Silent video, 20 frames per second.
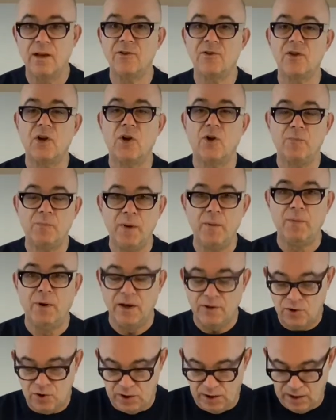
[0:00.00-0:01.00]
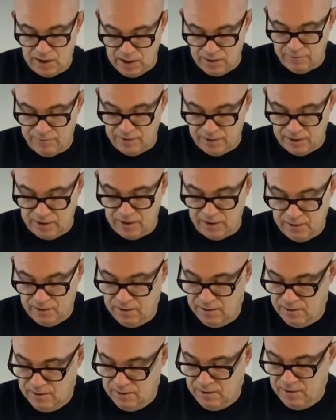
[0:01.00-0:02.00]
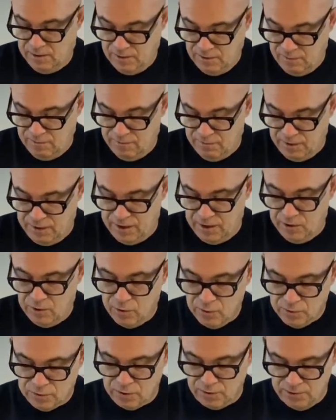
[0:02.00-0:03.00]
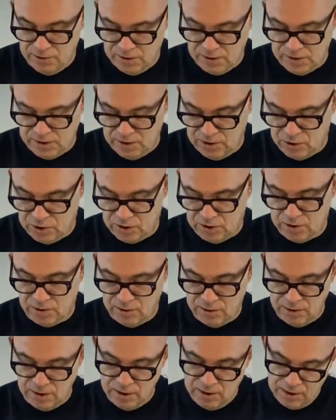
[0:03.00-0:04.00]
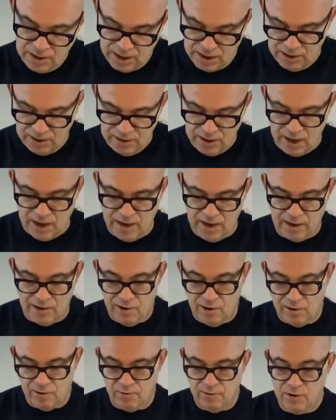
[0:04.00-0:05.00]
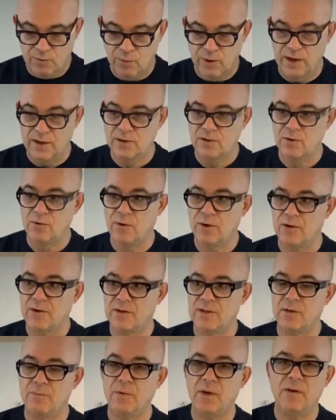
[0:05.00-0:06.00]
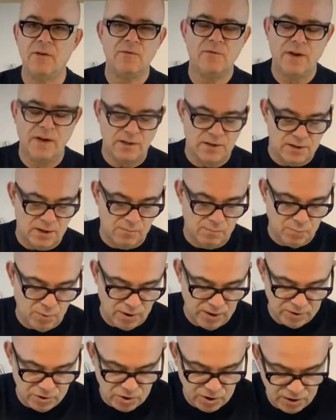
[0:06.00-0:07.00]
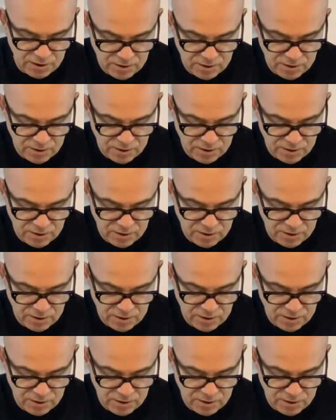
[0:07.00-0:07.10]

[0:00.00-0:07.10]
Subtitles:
a lot of people actually are very hooked on this dish. So, and I had a lot of requests to do a recipe. It's very simple actually,